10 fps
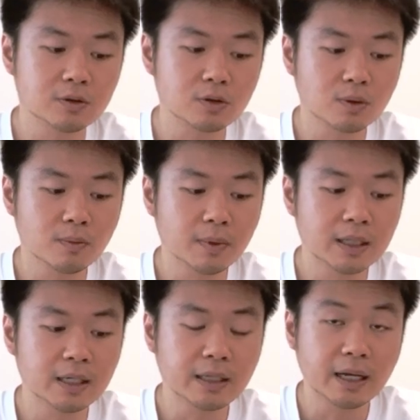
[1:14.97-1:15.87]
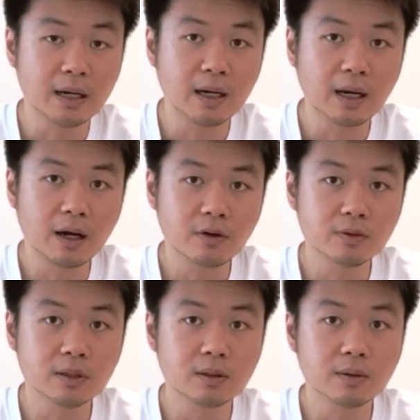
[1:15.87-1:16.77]
so meaning they
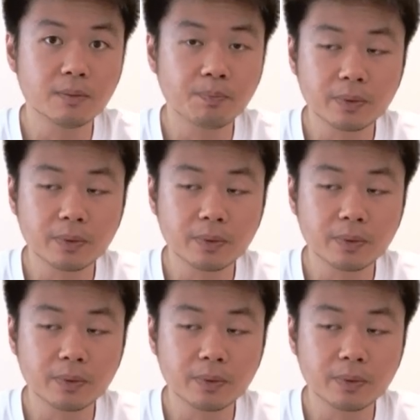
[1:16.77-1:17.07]
allow the